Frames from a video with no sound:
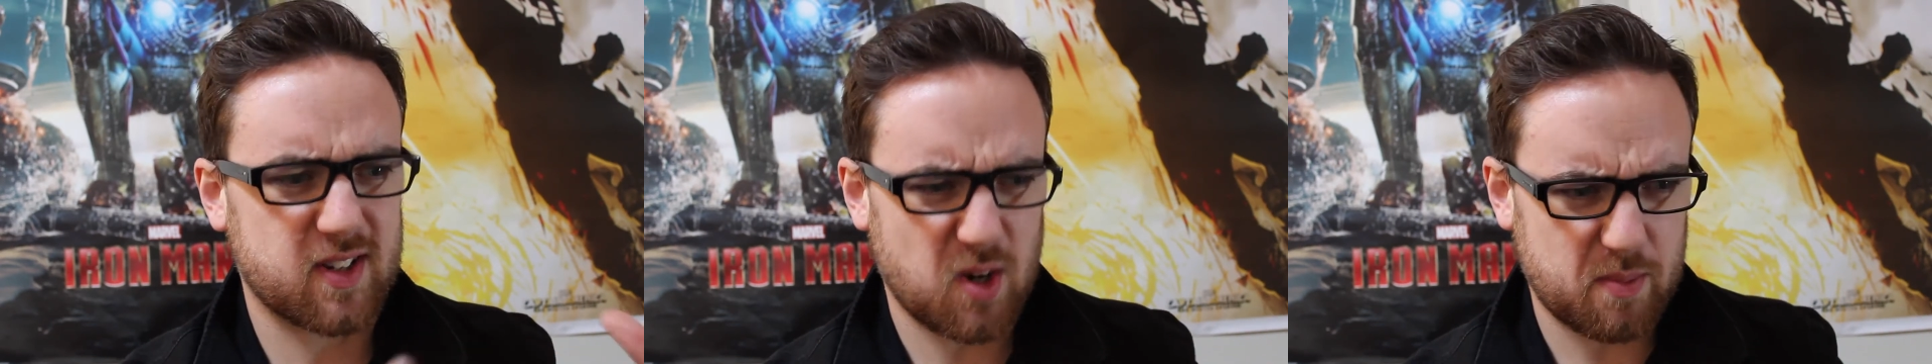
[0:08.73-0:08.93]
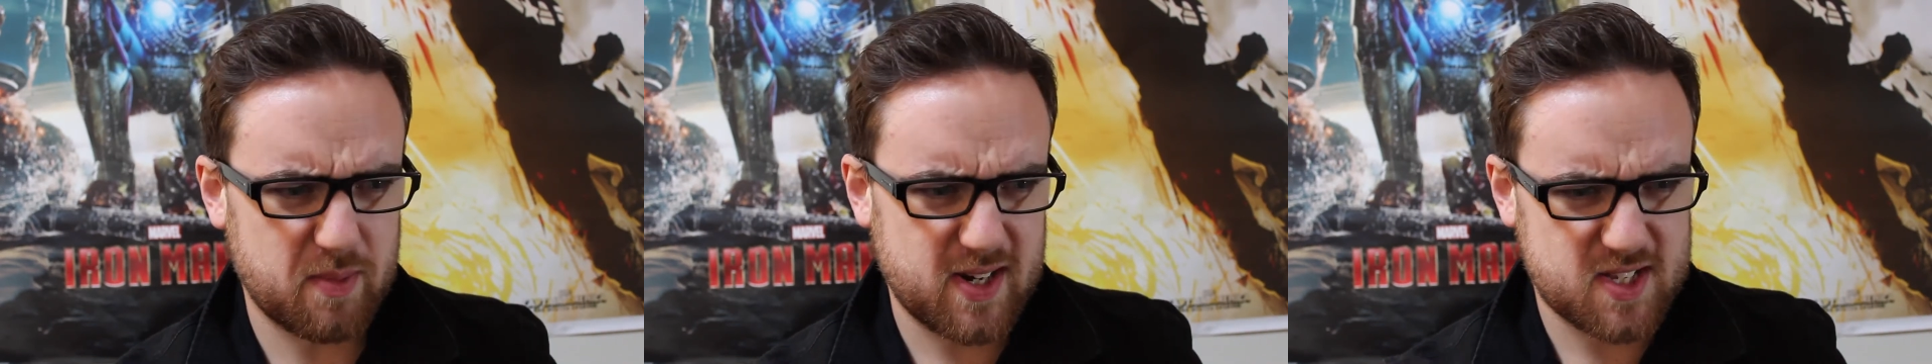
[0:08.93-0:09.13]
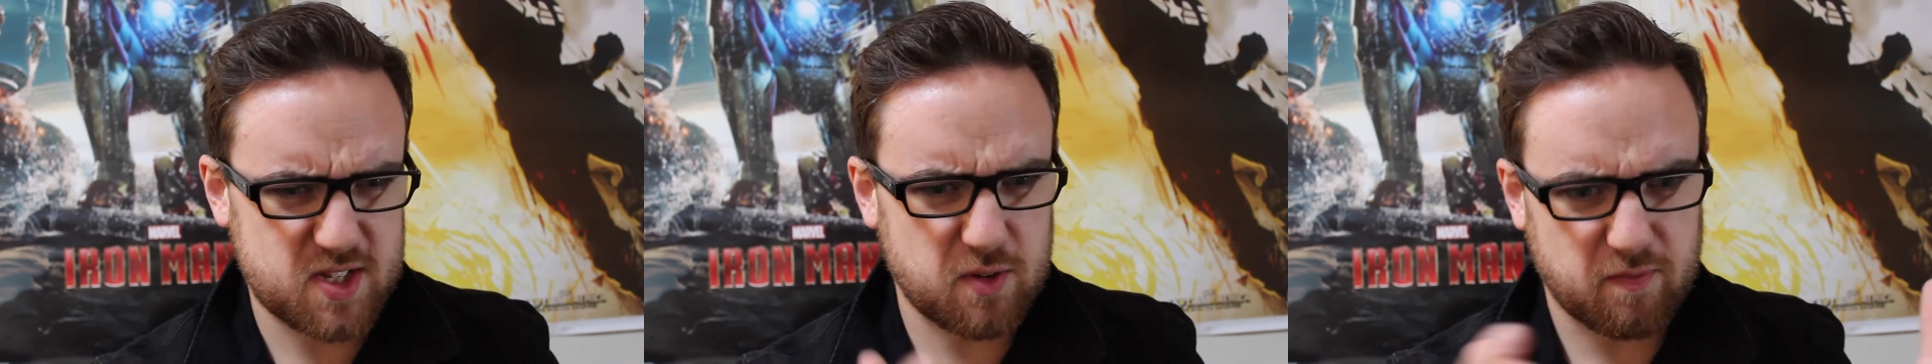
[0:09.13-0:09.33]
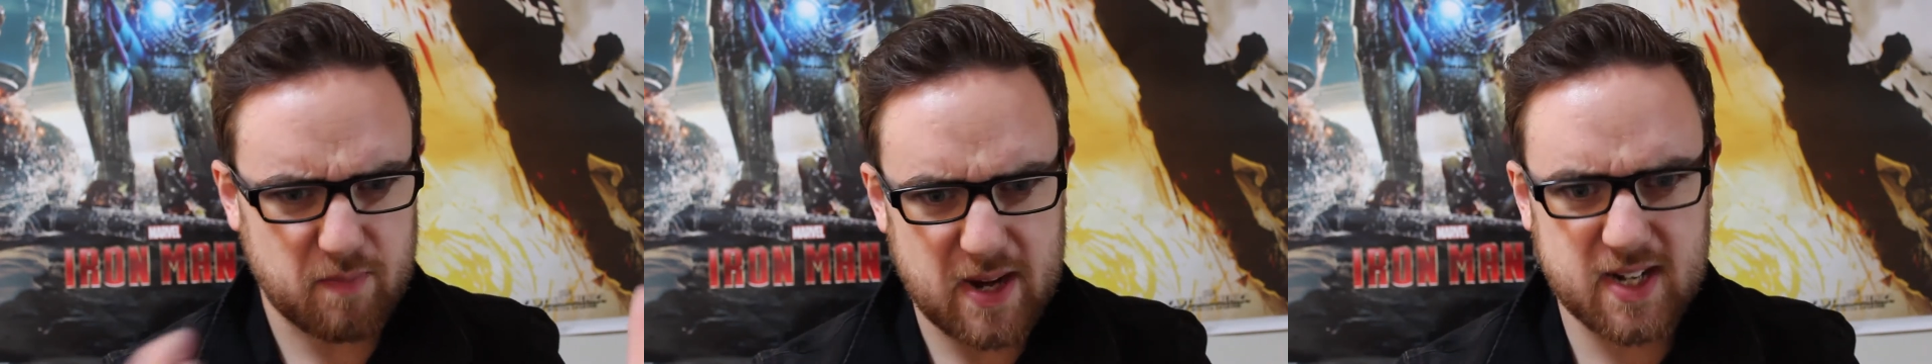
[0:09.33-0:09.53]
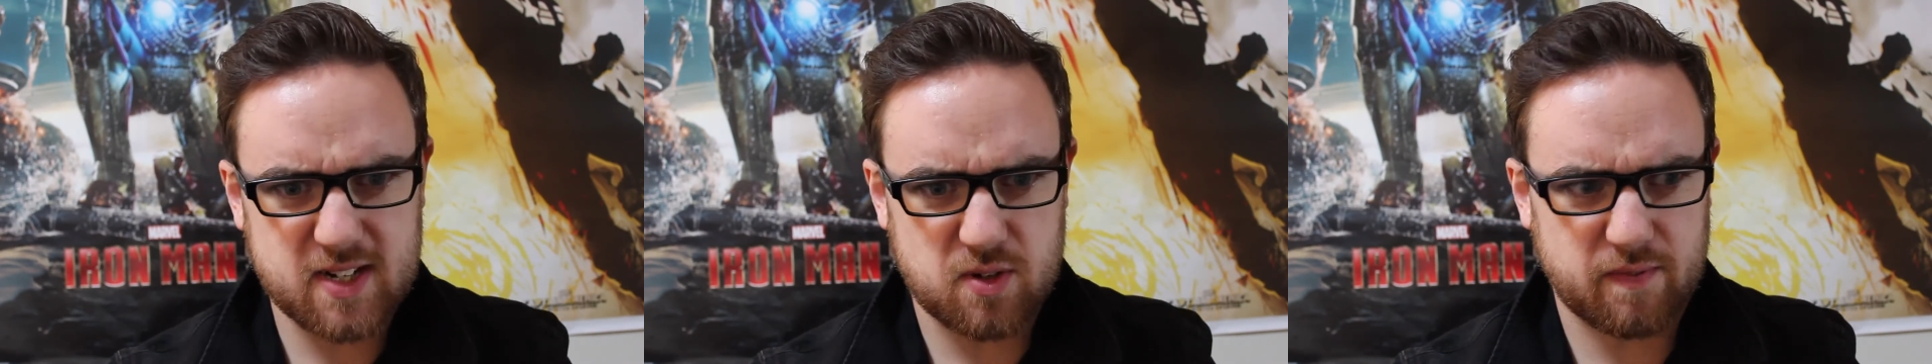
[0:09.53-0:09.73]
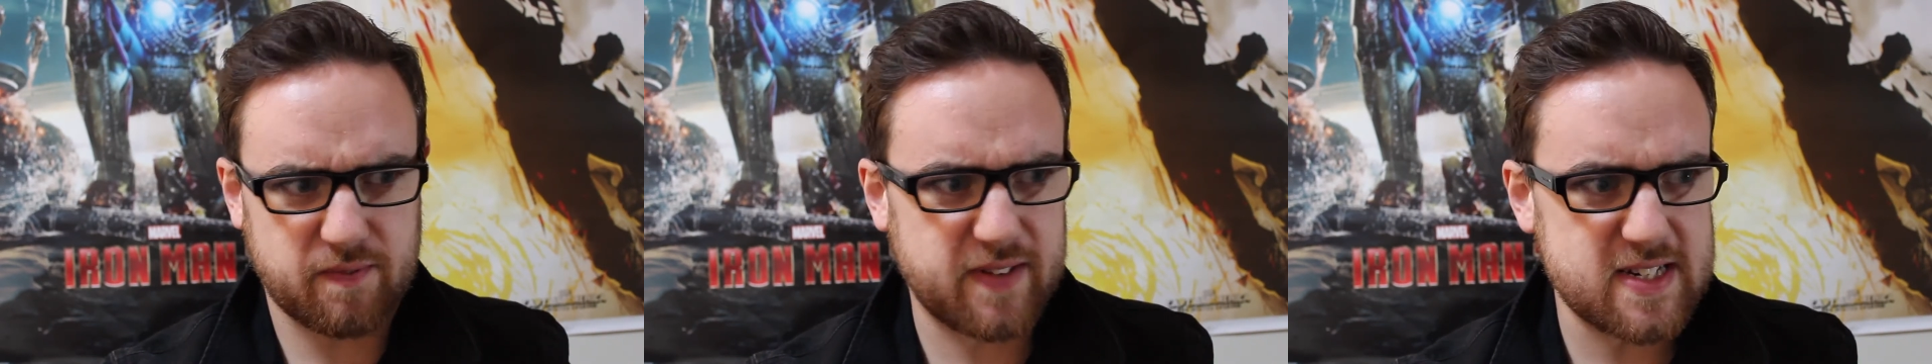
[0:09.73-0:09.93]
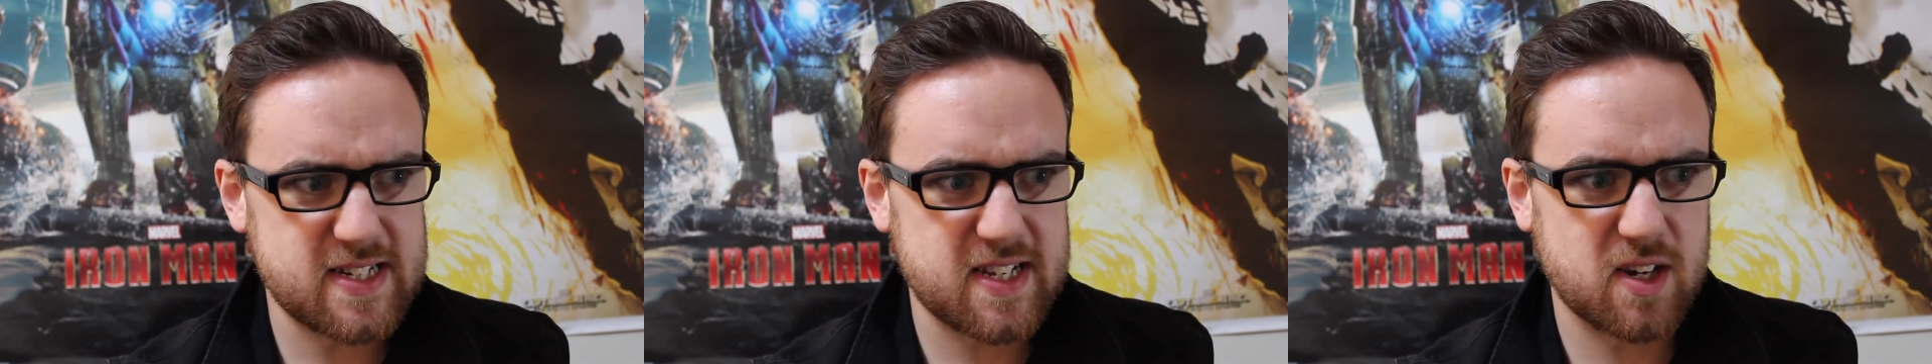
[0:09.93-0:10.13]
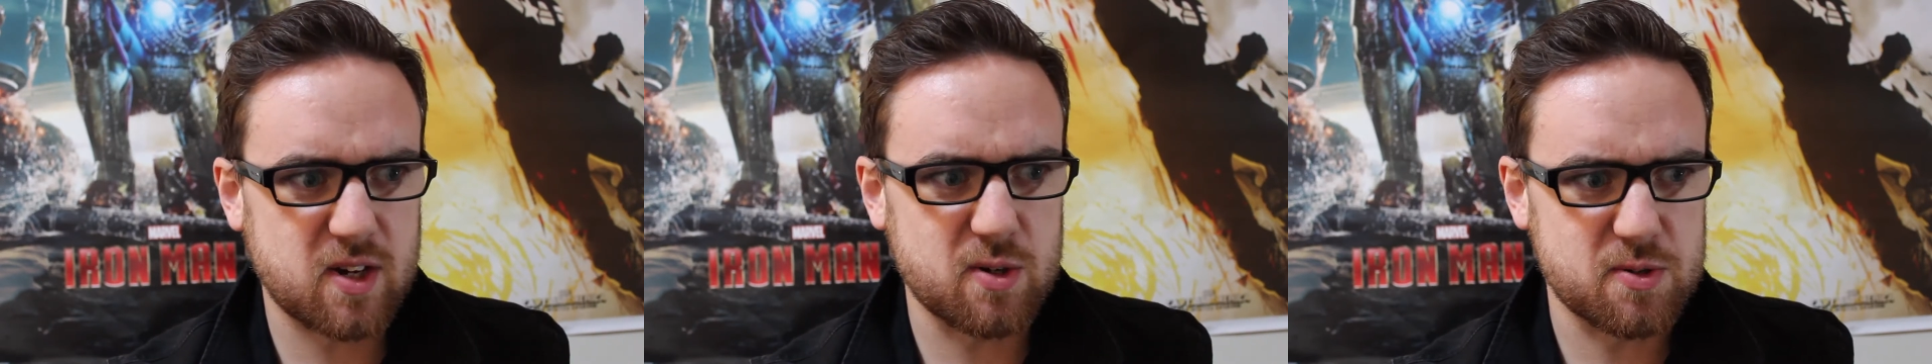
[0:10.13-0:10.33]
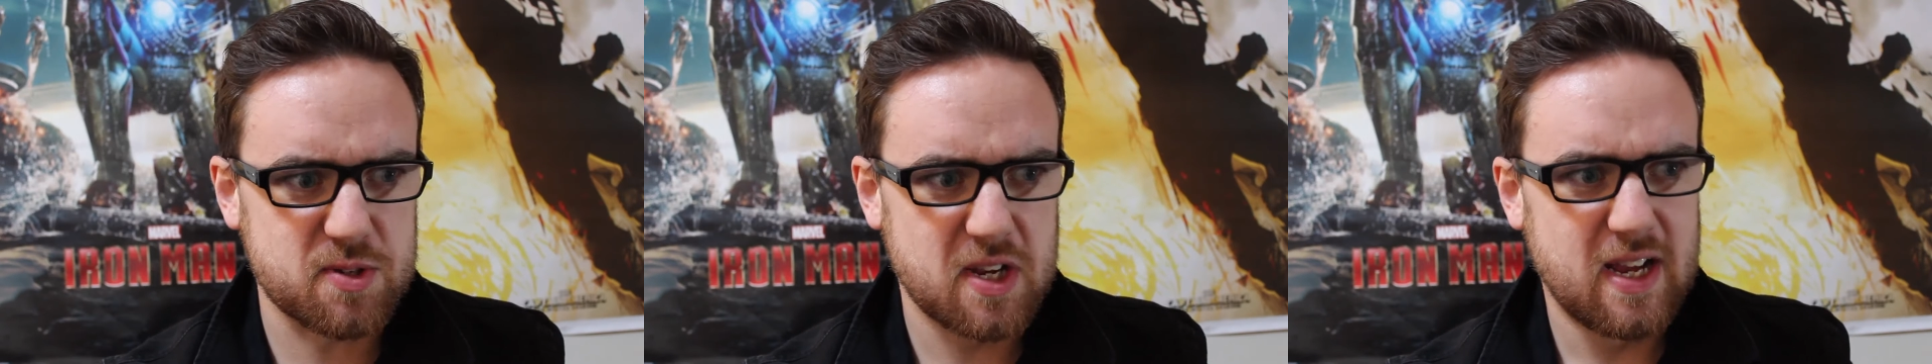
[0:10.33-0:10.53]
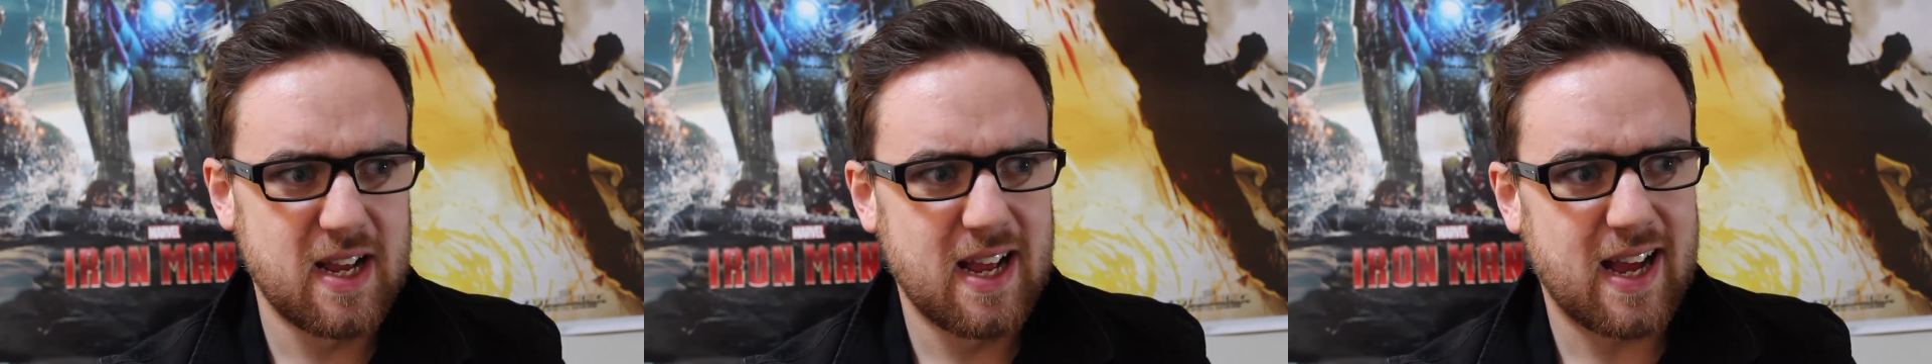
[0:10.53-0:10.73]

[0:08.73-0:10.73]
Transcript: comments you've made on videos